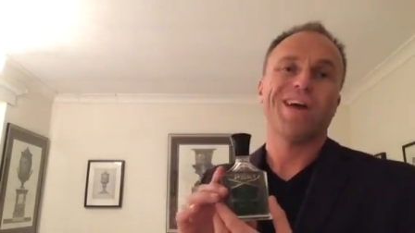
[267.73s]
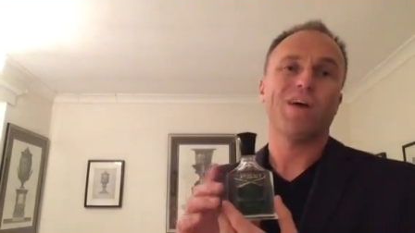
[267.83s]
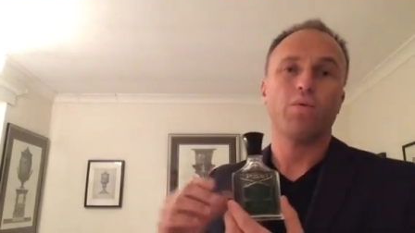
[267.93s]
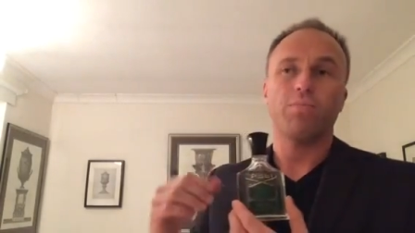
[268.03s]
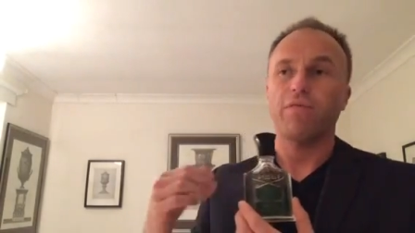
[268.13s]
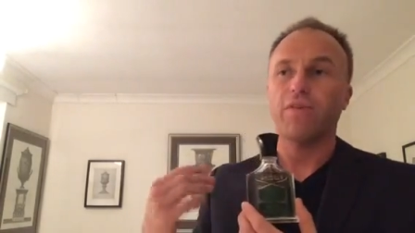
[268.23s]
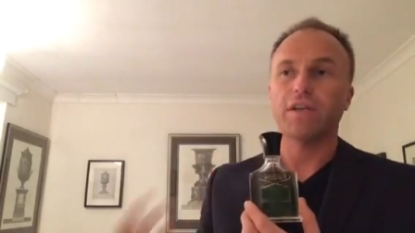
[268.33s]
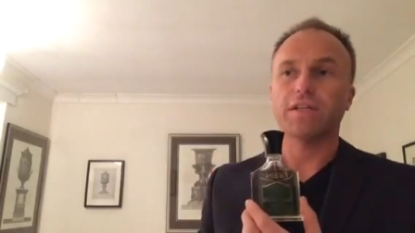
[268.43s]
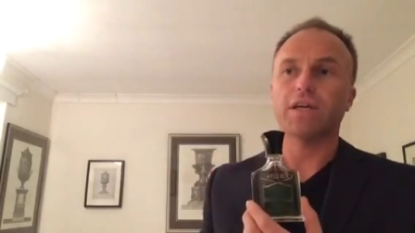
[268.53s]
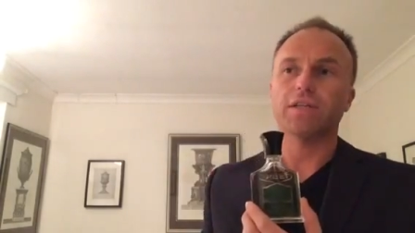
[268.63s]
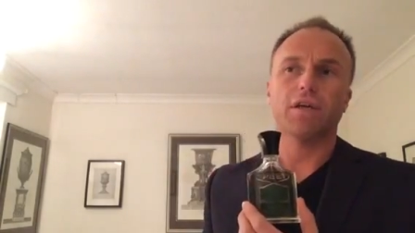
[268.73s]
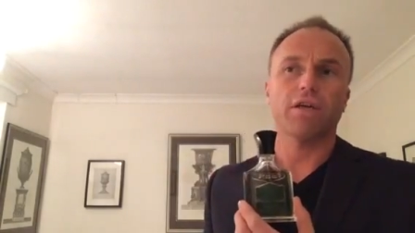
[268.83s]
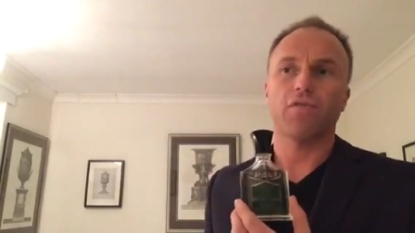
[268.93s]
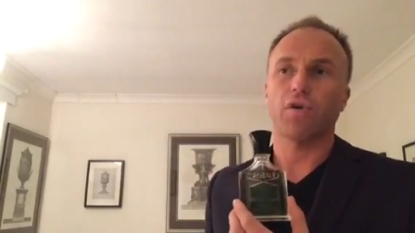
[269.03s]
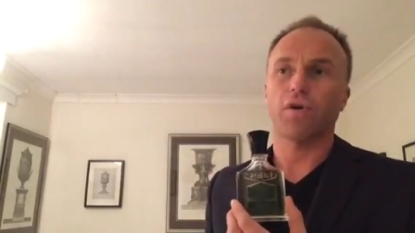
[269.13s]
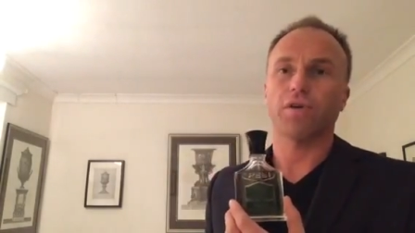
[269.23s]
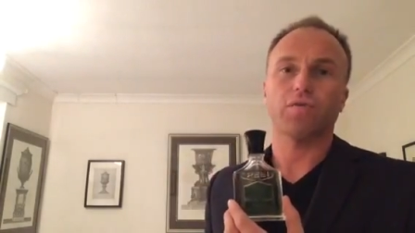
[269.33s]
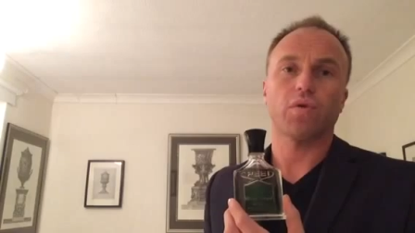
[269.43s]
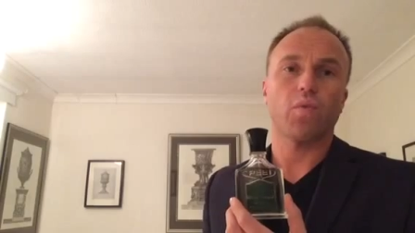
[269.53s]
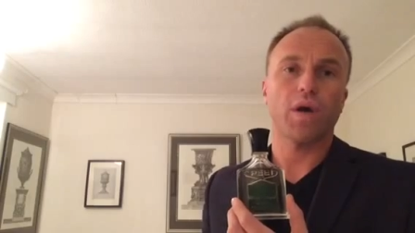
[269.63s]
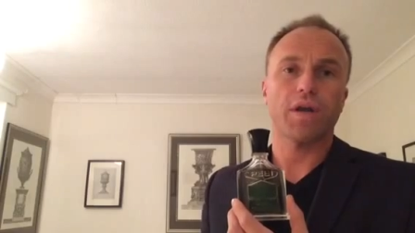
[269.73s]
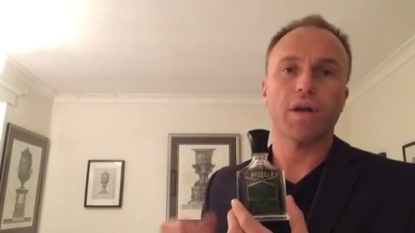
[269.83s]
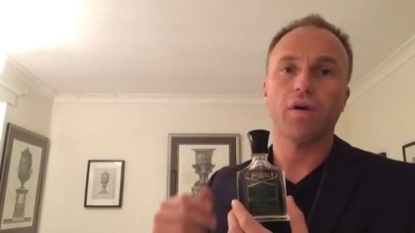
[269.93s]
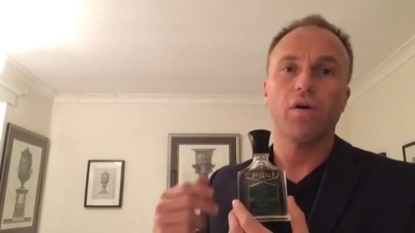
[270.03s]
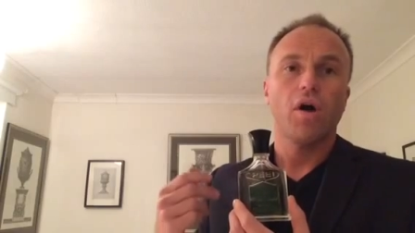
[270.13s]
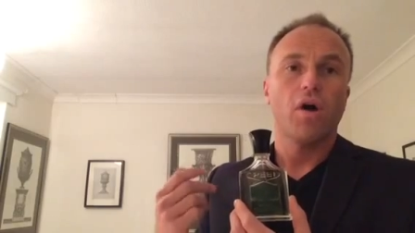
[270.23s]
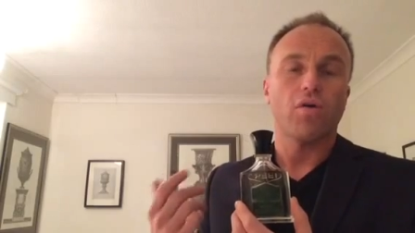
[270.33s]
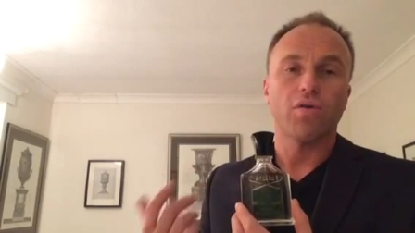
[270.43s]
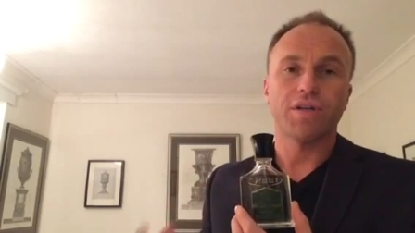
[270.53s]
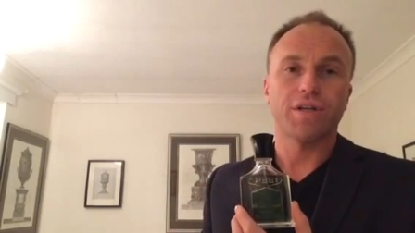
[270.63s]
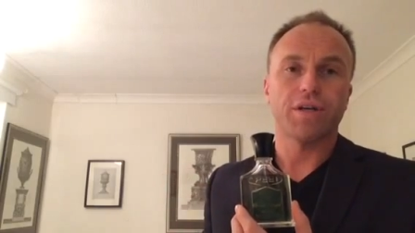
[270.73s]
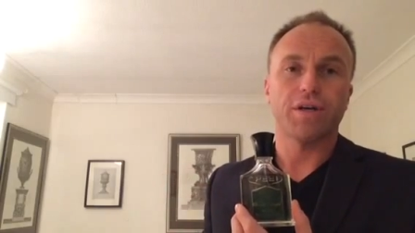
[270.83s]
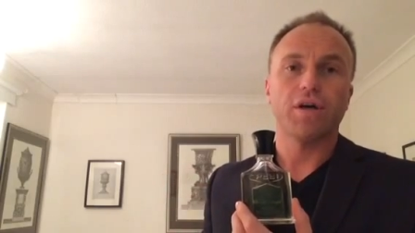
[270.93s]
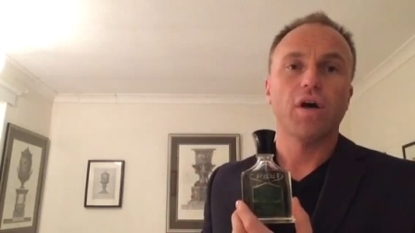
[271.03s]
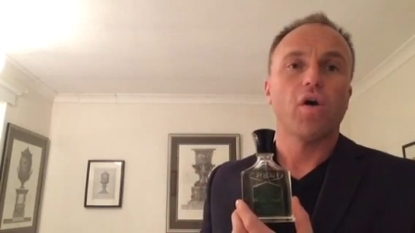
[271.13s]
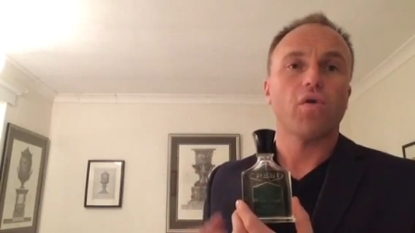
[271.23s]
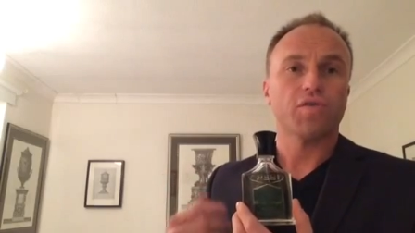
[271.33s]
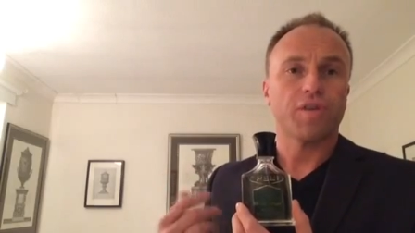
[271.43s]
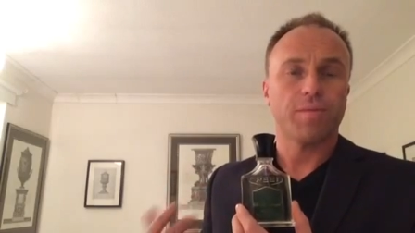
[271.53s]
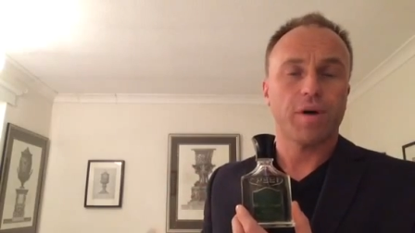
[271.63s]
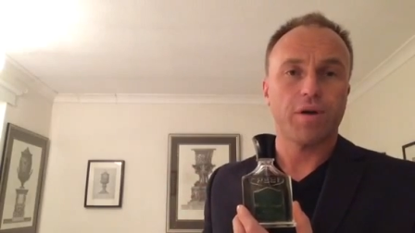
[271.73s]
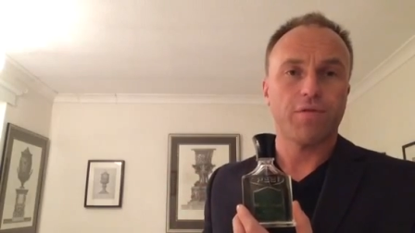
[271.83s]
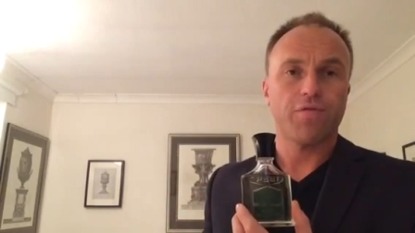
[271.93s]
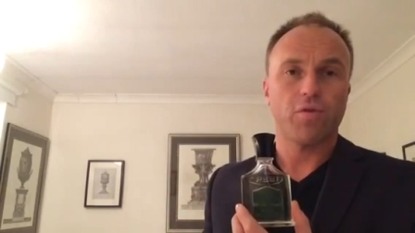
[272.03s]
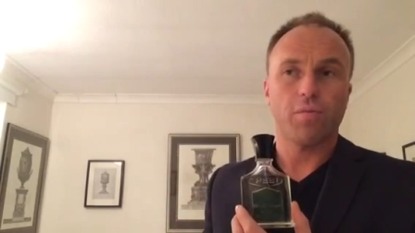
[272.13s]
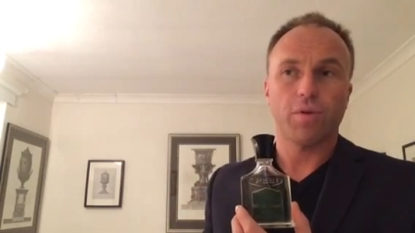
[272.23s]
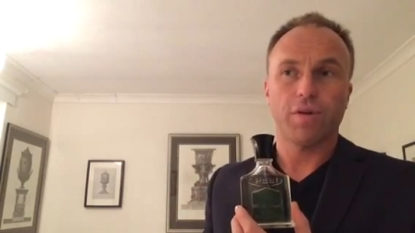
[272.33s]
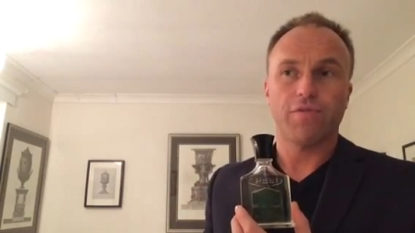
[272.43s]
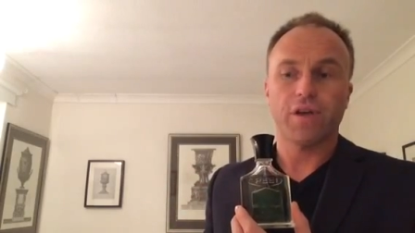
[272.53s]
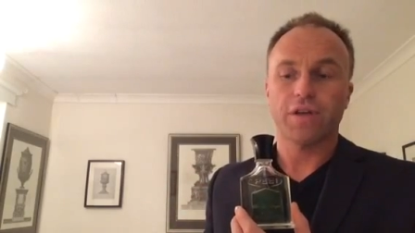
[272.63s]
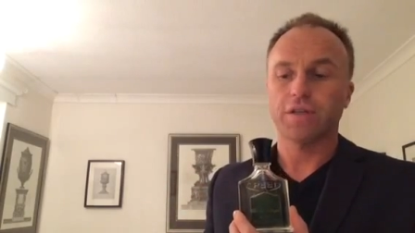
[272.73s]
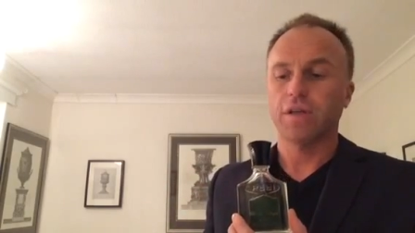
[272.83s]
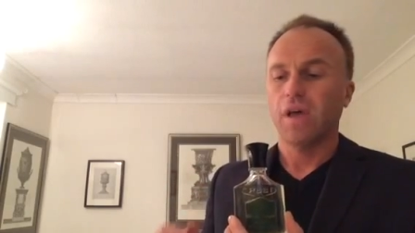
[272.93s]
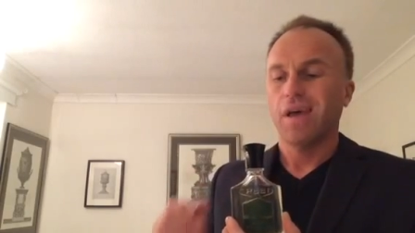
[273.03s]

It would be fantastic if you're going to a wedding or a dinner or some kind of formal event.